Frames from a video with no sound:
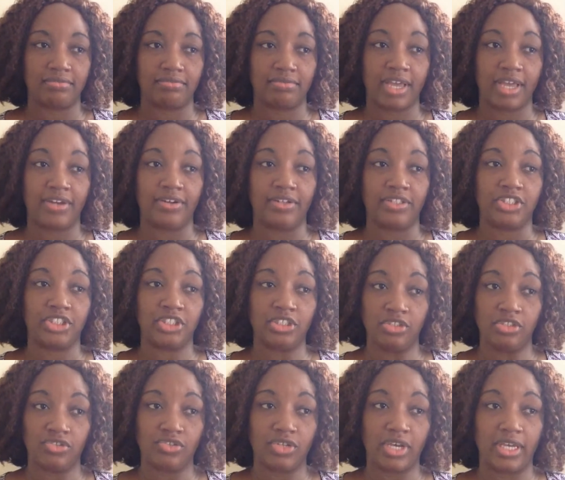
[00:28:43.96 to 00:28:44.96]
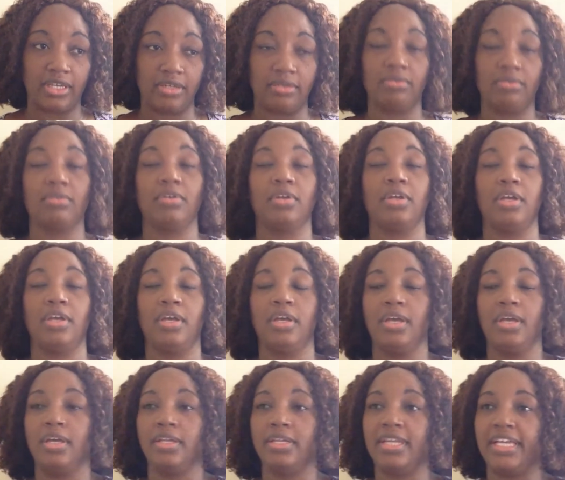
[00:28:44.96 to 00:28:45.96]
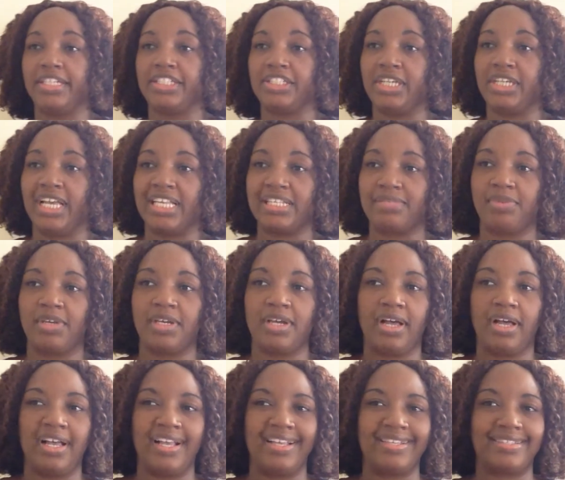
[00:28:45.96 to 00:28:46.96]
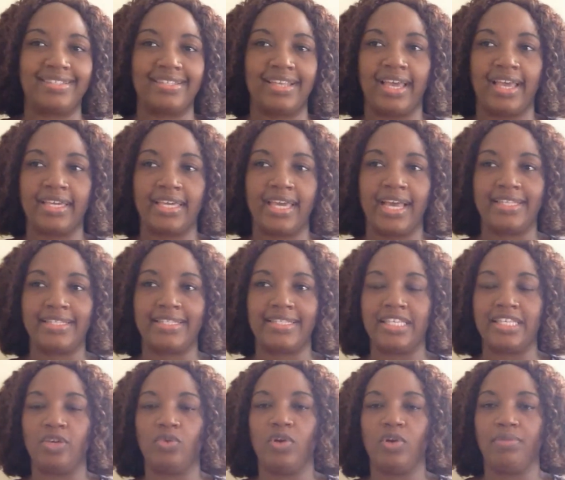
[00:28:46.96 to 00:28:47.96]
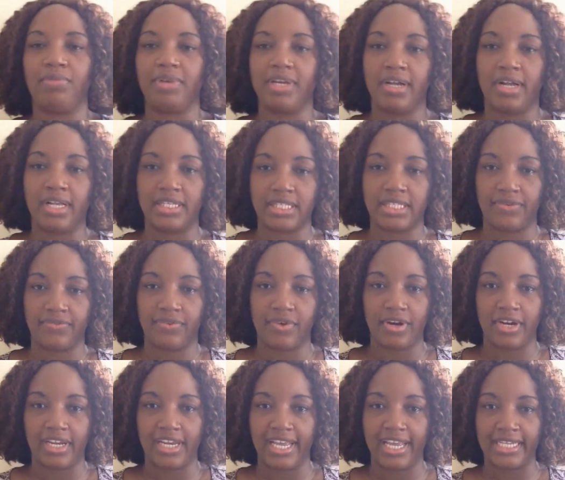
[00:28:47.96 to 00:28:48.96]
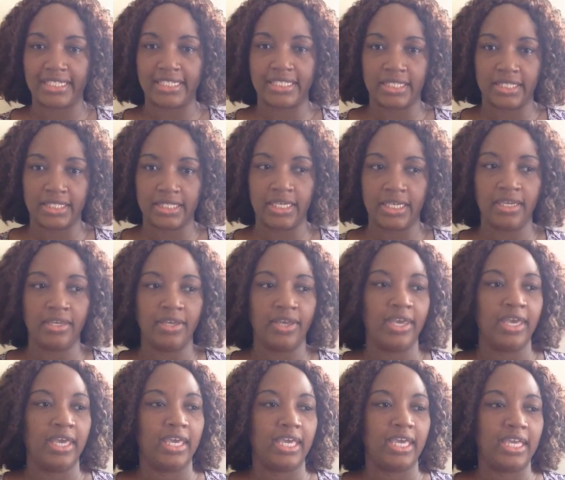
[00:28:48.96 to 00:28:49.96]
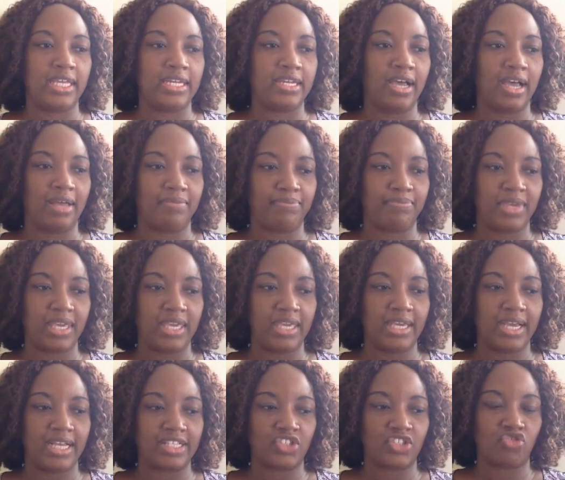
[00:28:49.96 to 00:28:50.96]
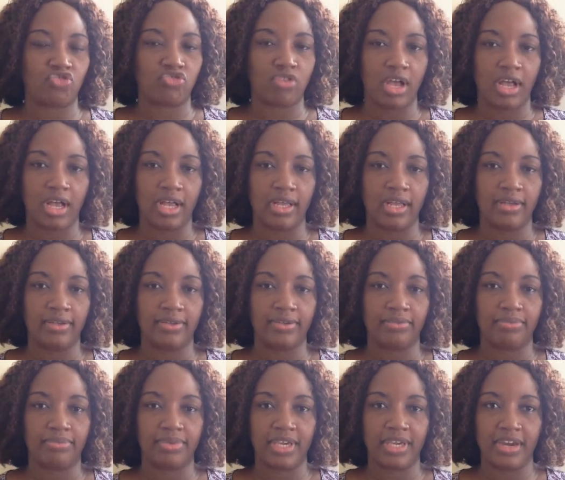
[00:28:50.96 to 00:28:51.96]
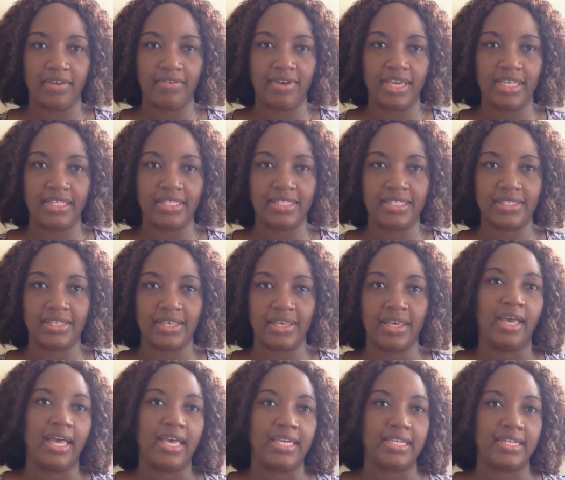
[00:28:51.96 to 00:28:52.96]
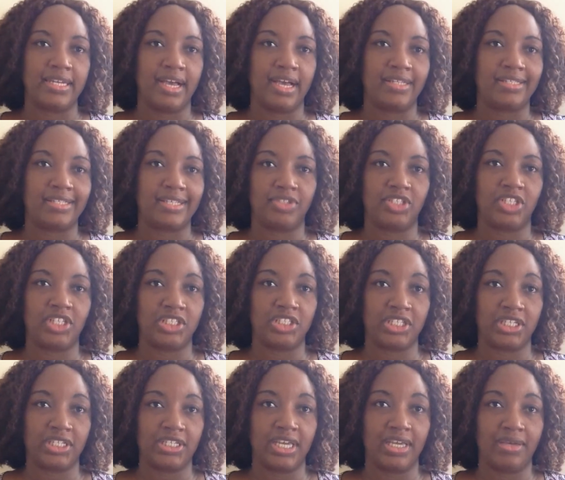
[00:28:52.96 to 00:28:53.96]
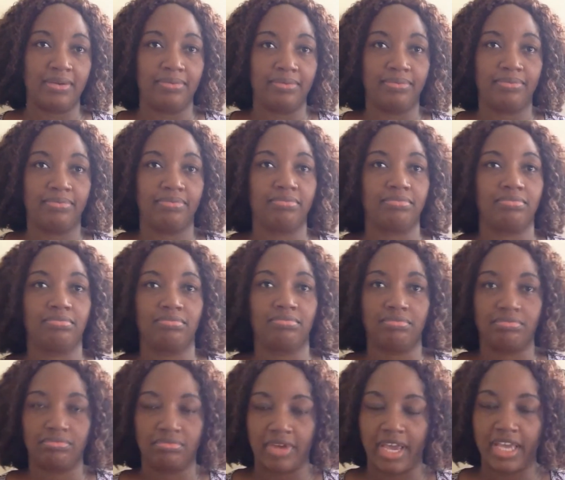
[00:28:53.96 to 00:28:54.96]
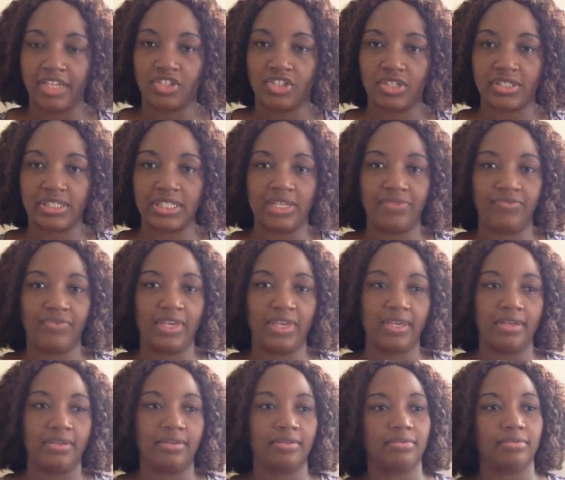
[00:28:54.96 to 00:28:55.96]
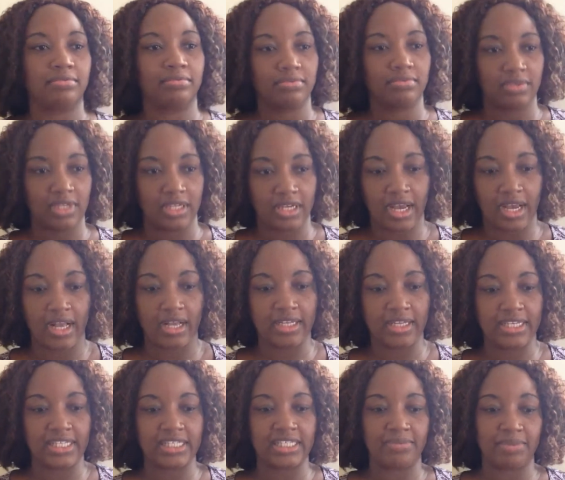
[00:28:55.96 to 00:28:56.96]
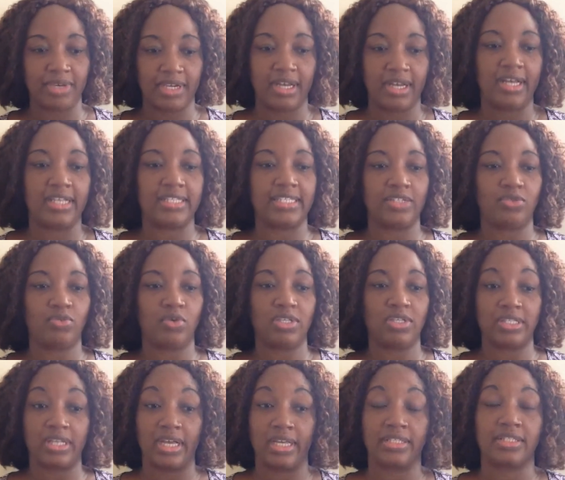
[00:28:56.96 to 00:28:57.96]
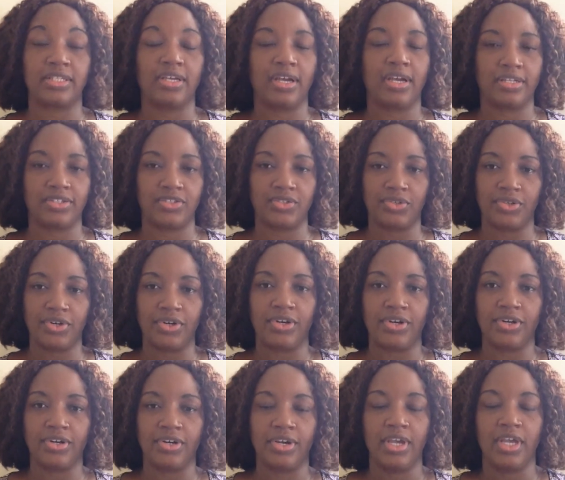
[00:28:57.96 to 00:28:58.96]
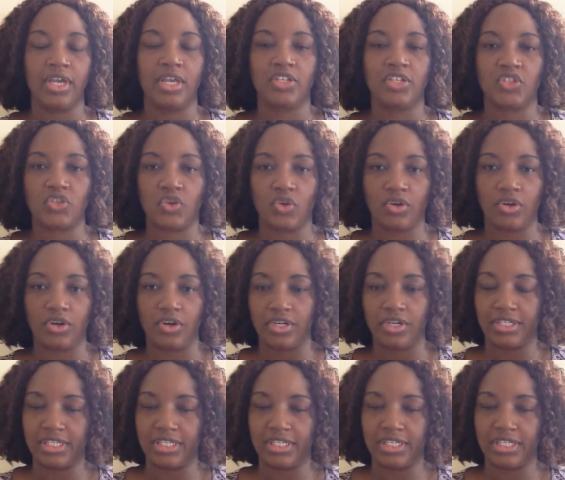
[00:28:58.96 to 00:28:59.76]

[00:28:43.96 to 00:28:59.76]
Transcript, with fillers: other her children that she has because I can see where because of her laxity in not being a strong parent, in not teaching them righteous living, you know, how they see because it was not taught to her so her